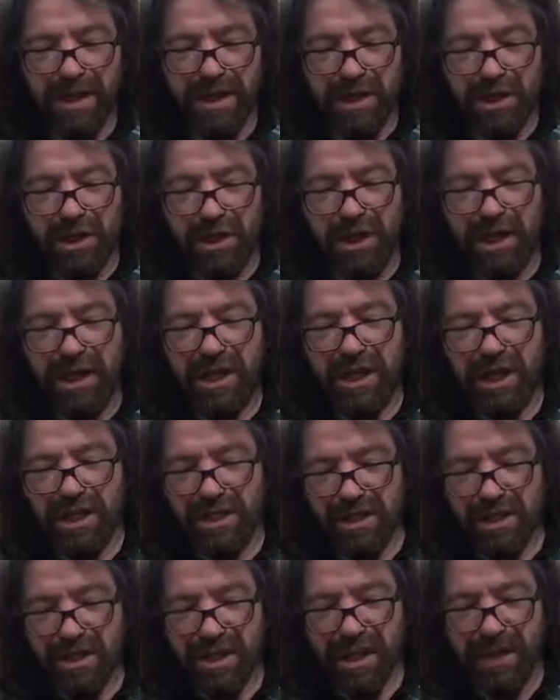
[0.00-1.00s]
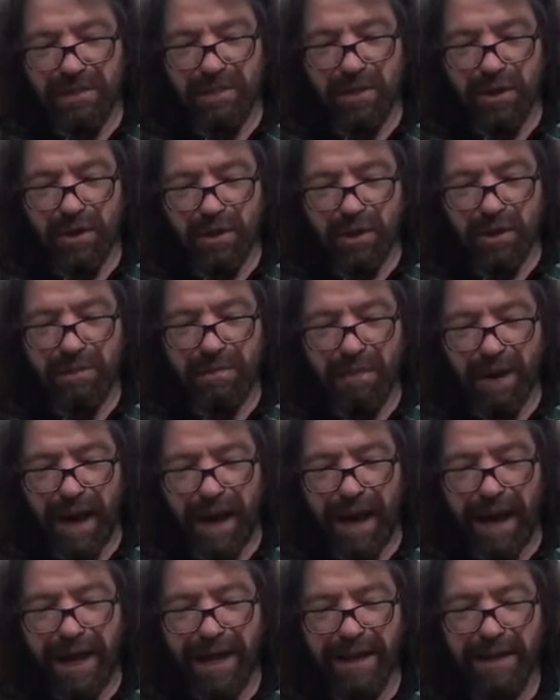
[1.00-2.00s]
She kissed them
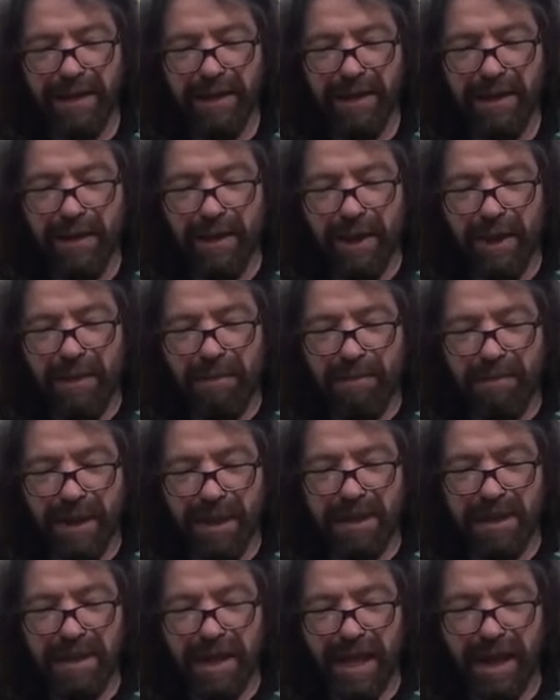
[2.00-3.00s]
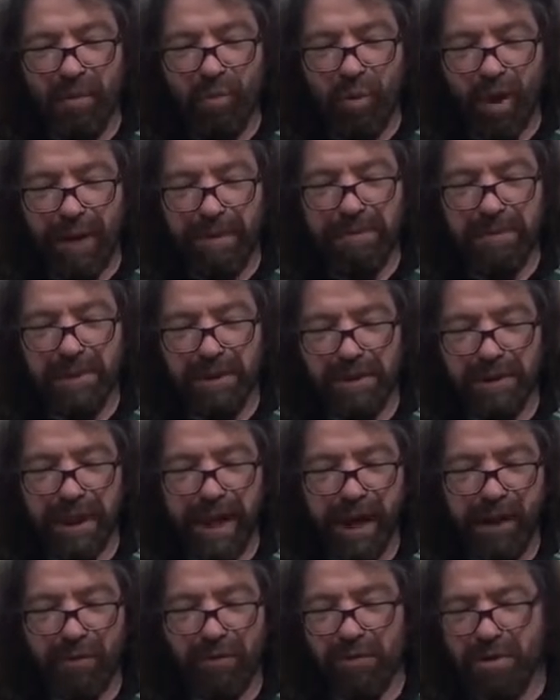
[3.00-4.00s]
goodbye, but they wept
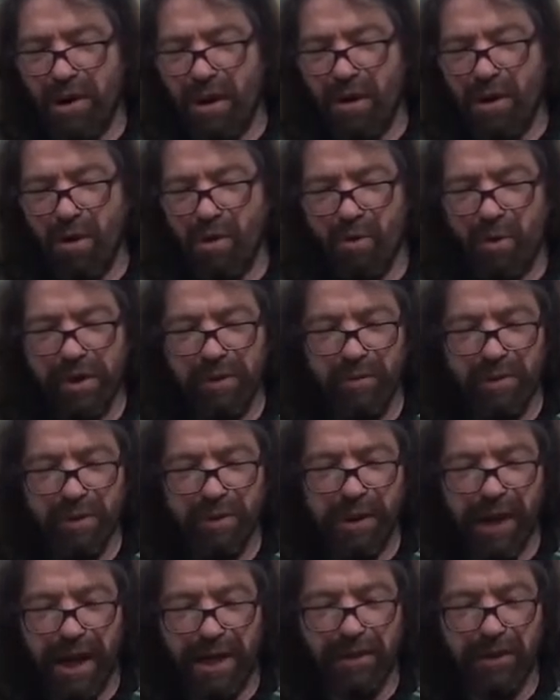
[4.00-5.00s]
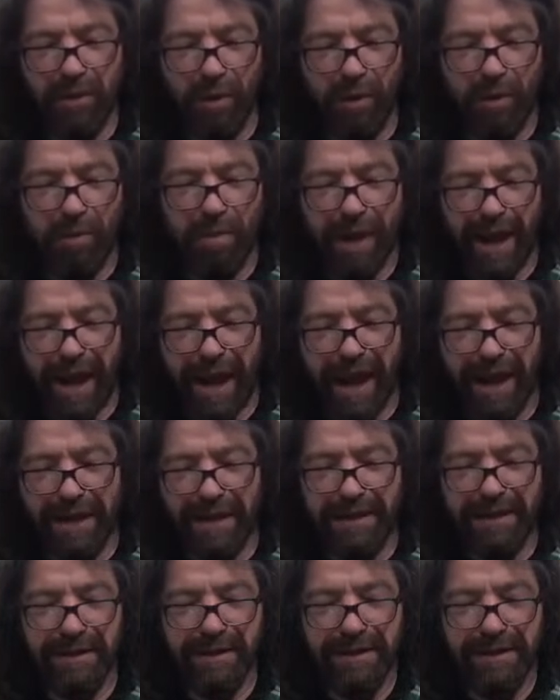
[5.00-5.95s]
aloud. "No, we will not go back